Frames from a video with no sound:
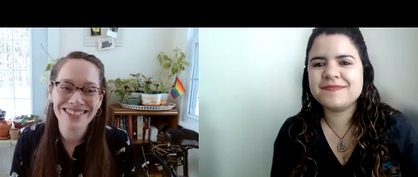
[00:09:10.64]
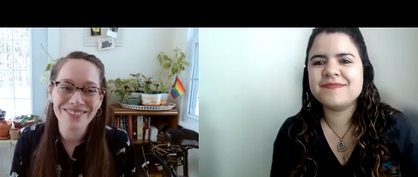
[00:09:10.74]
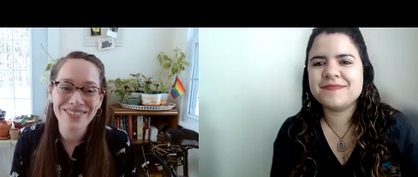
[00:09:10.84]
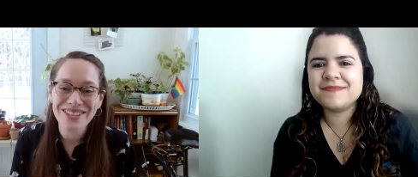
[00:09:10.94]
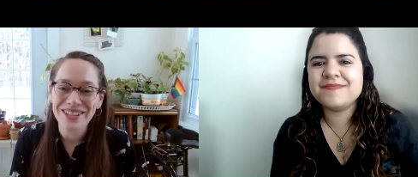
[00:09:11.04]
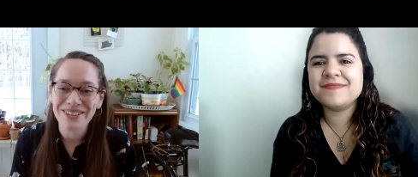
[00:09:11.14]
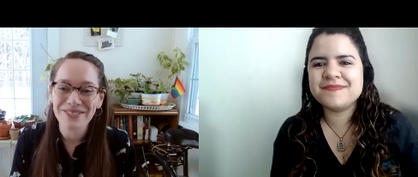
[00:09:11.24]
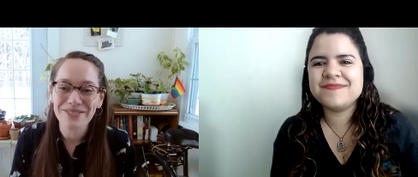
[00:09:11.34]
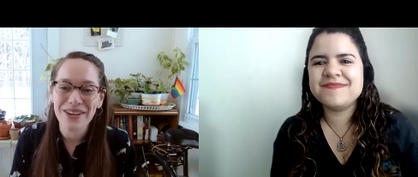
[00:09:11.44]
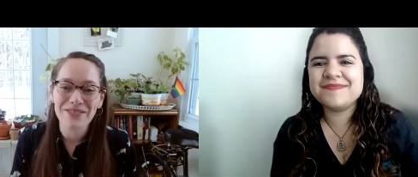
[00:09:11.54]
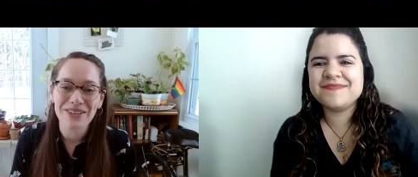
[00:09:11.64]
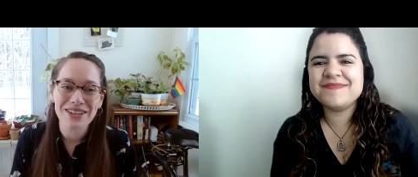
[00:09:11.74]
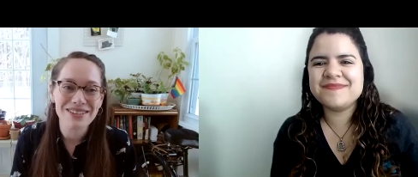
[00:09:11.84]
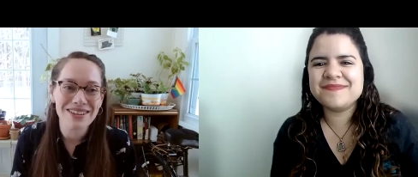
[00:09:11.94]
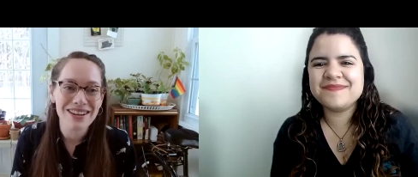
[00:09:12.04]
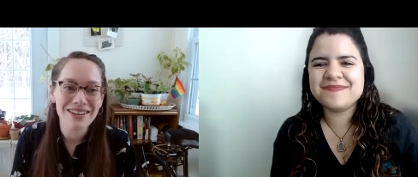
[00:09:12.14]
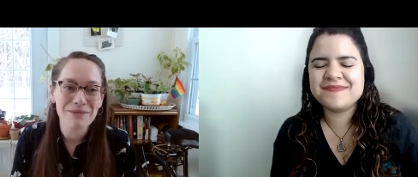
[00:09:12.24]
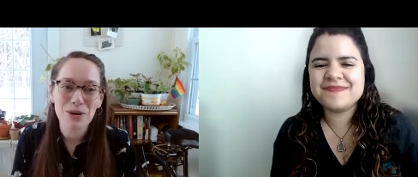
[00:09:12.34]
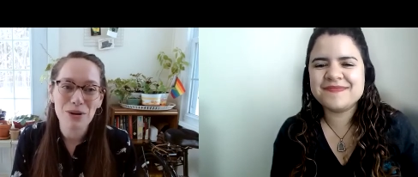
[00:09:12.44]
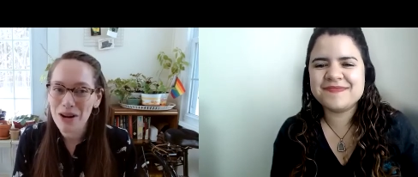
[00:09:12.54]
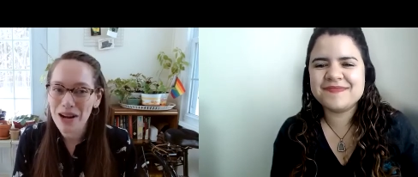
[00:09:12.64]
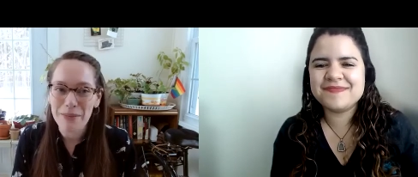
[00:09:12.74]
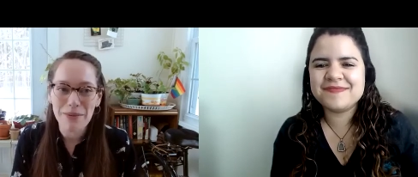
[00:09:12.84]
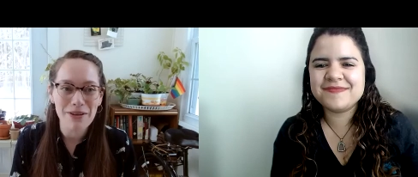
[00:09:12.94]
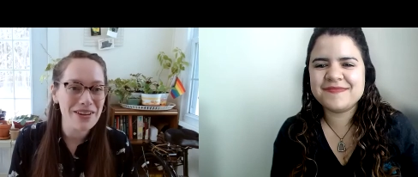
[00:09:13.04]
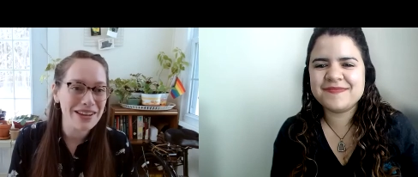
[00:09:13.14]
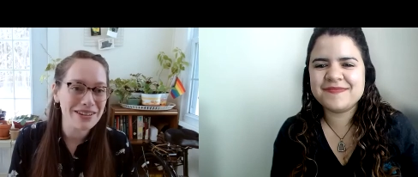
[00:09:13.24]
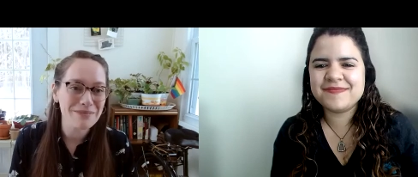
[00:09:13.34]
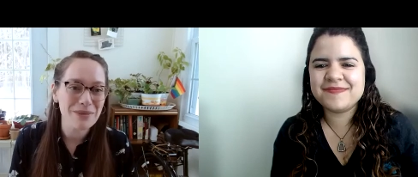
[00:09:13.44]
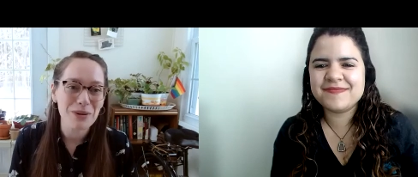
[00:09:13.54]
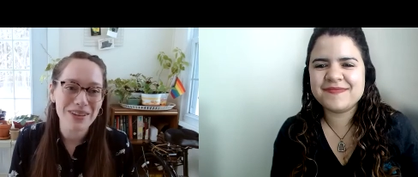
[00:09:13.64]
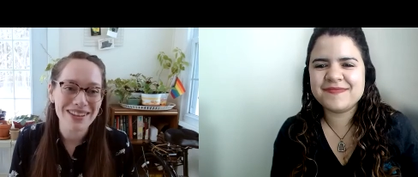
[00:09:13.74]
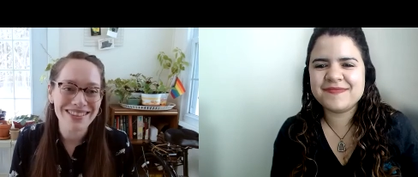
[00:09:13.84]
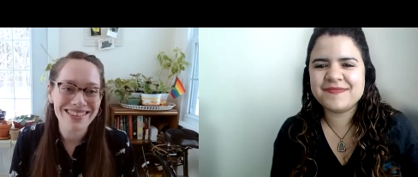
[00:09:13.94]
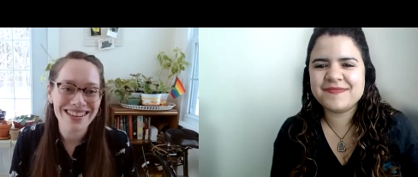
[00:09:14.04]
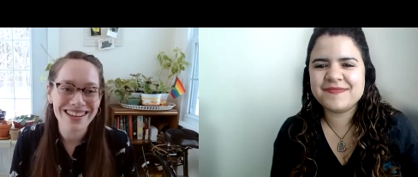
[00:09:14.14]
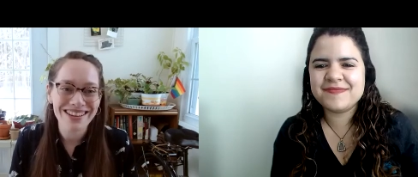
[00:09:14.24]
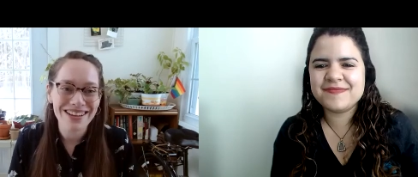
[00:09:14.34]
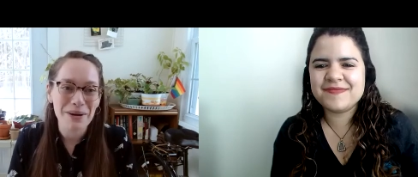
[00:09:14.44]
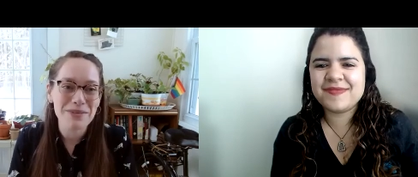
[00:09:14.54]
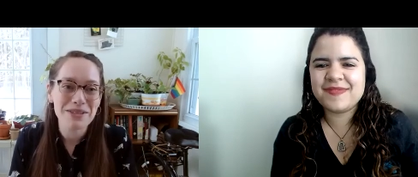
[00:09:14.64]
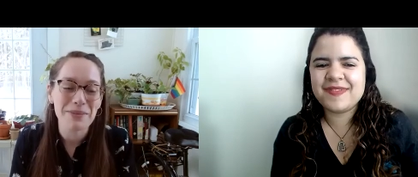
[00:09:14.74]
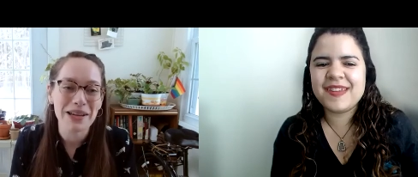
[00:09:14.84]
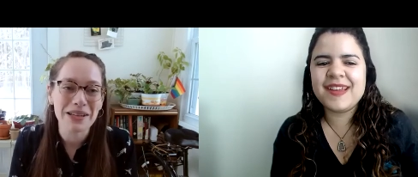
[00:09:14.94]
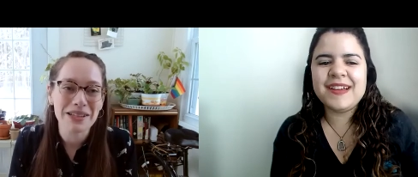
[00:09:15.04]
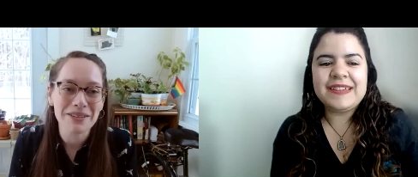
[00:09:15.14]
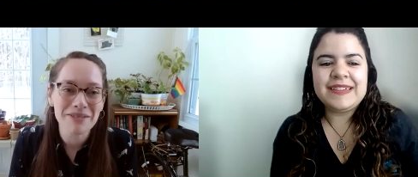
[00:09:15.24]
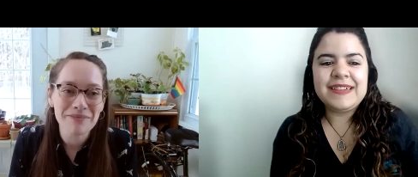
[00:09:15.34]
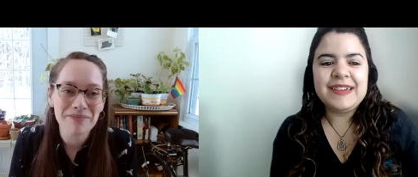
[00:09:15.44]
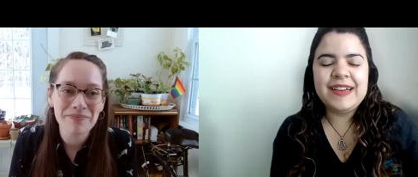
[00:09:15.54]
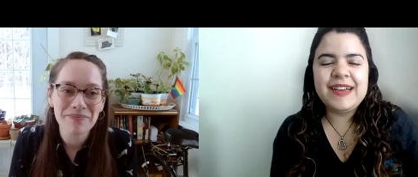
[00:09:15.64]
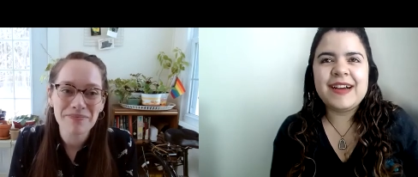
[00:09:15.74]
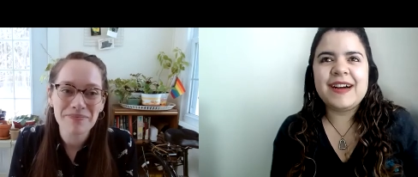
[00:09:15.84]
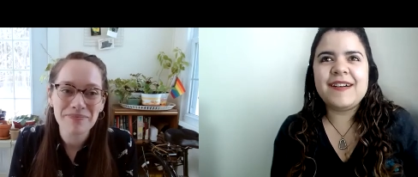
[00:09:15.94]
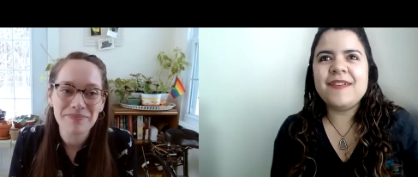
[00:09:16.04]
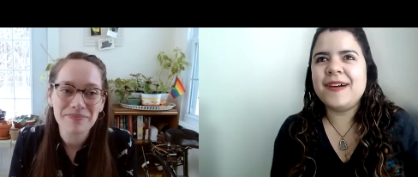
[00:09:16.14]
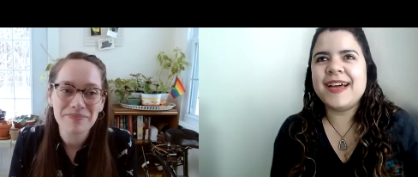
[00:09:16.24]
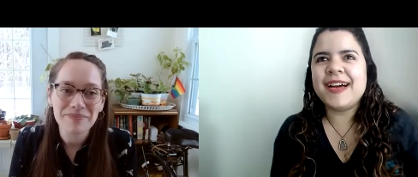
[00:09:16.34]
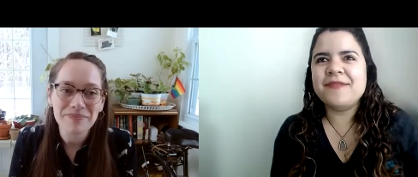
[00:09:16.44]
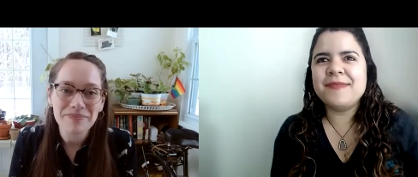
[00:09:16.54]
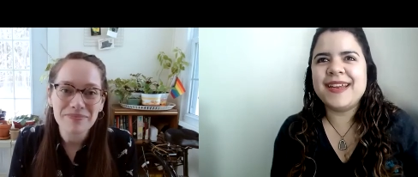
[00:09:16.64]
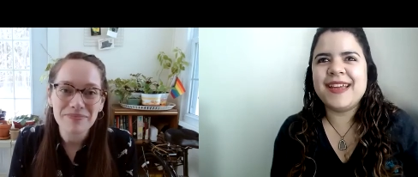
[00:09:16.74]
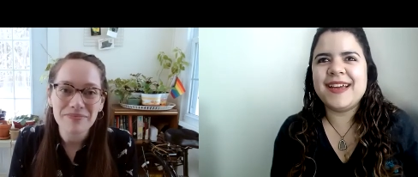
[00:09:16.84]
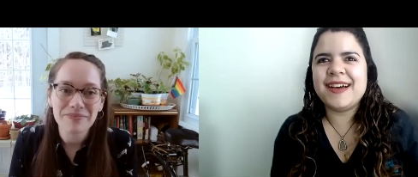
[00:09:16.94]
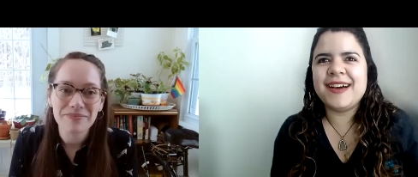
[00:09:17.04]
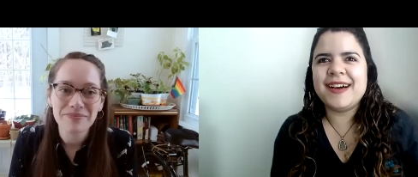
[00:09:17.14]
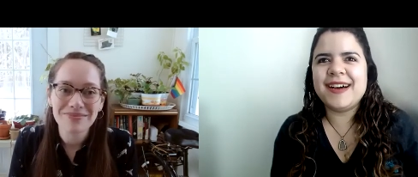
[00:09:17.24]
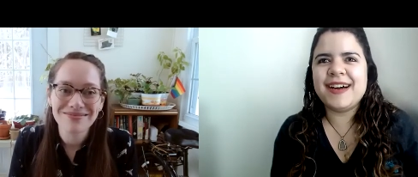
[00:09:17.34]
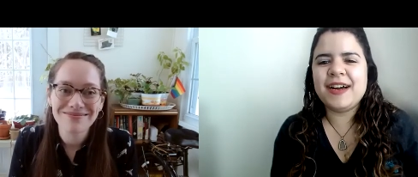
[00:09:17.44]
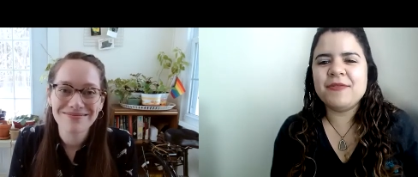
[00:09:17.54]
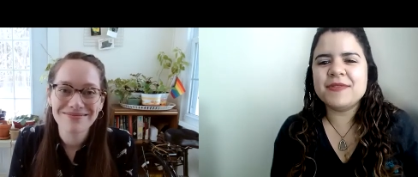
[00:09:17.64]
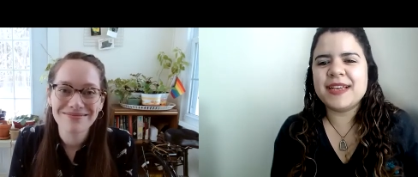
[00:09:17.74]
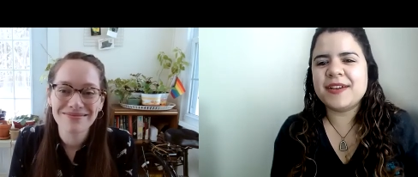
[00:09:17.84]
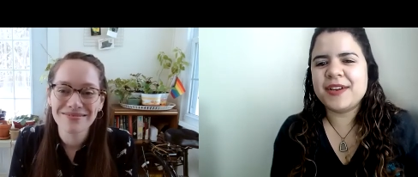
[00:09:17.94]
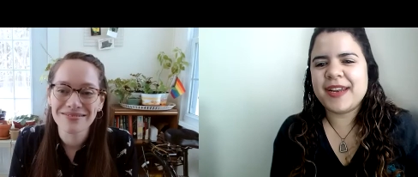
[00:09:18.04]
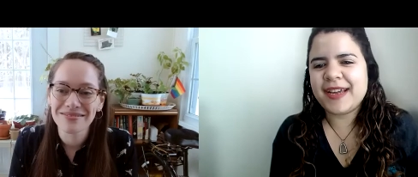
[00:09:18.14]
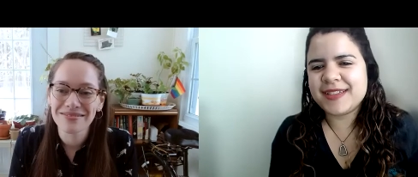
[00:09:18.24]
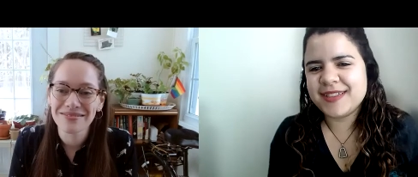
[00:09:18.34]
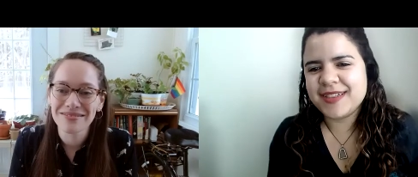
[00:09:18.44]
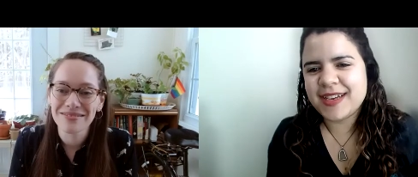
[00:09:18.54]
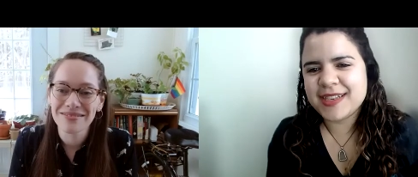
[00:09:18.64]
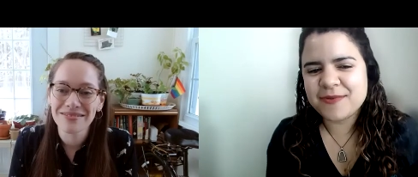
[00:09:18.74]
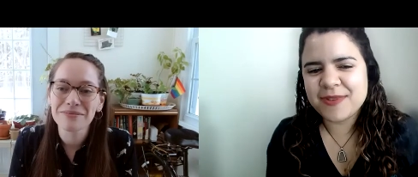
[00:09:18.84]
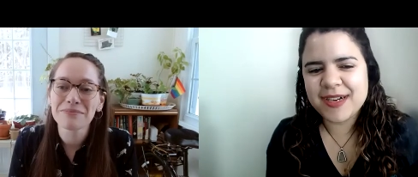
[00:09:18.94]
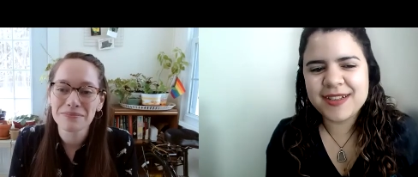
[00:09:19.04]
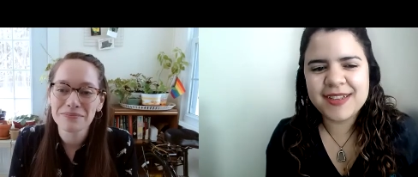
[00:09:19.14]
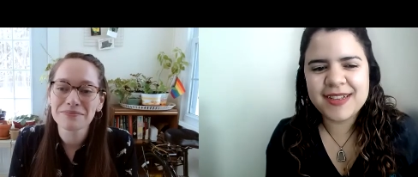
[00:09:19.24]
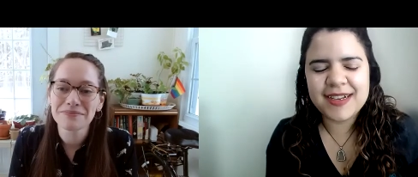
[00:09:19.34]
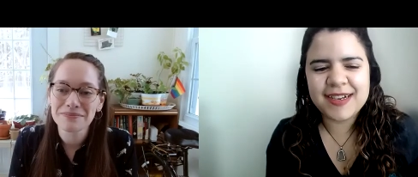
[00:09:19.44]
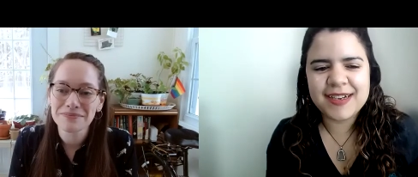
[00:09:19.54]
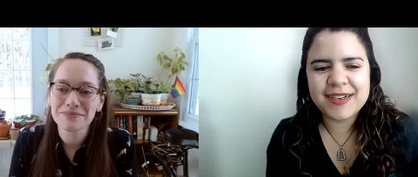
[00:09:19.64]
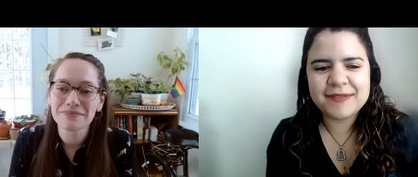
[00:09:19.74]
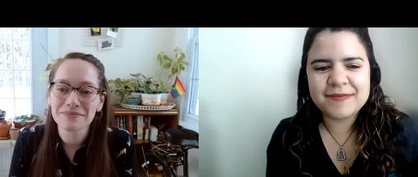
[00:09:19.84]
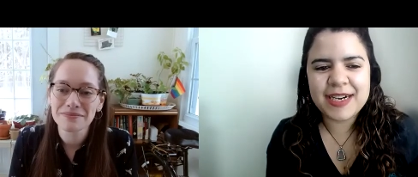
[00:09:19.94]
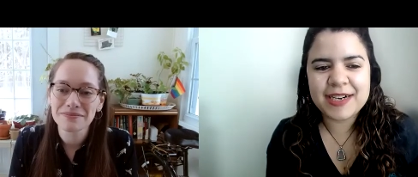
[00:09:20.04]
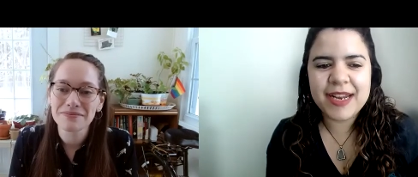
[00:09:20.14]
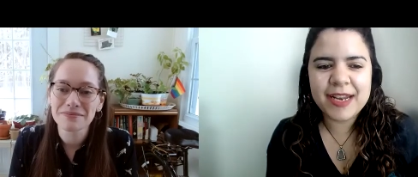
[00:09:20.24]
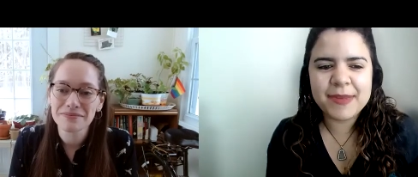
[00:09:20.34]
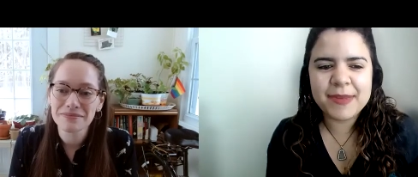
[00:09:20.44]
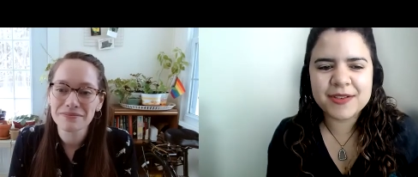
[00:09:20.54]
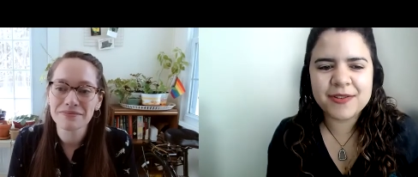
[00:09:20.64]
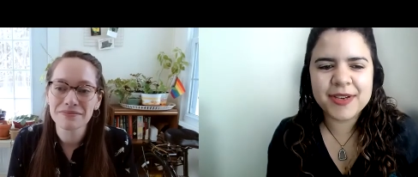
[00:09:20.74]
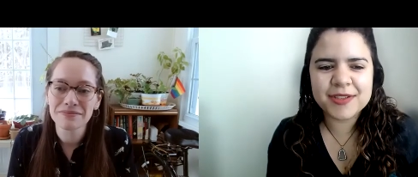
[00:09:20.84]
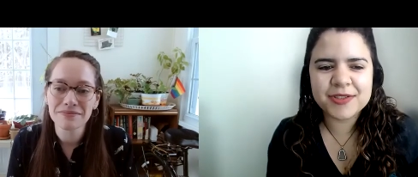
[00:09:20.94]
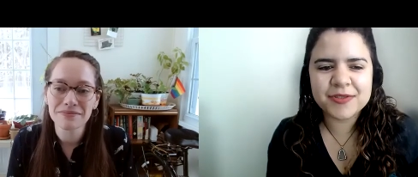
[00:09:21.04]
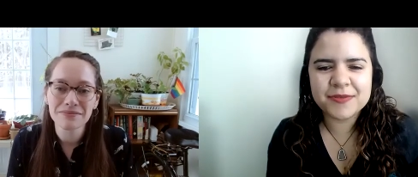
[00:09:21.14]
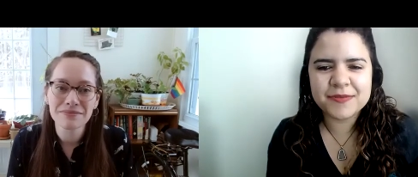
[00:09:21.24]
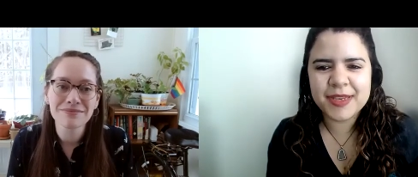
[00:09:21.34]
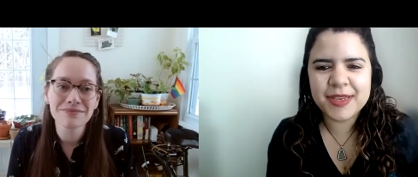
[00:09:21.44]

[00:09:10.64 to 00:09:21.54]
Speaker 1: and what's your favorite program event moment that comes to mind
Speaker 2: oh i have many uh, i will say connect as well uh, I really miss going to